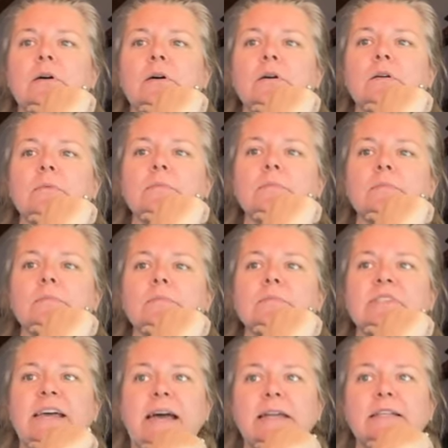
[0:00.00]
to
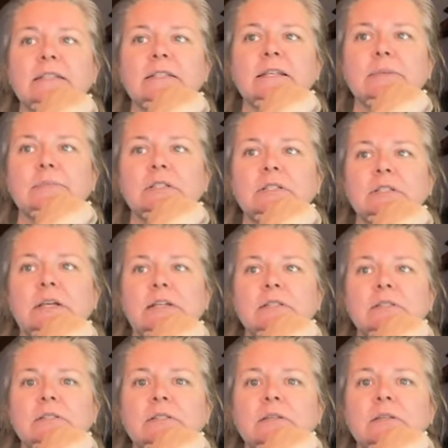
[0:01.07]
add his name to the
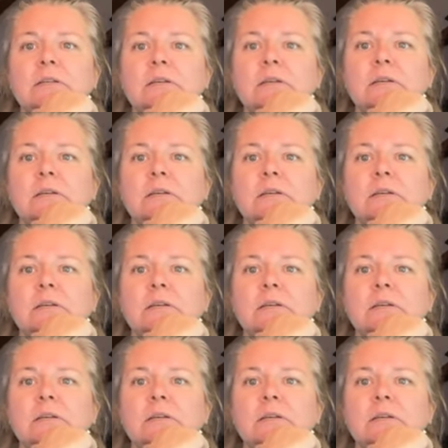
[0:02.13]
list.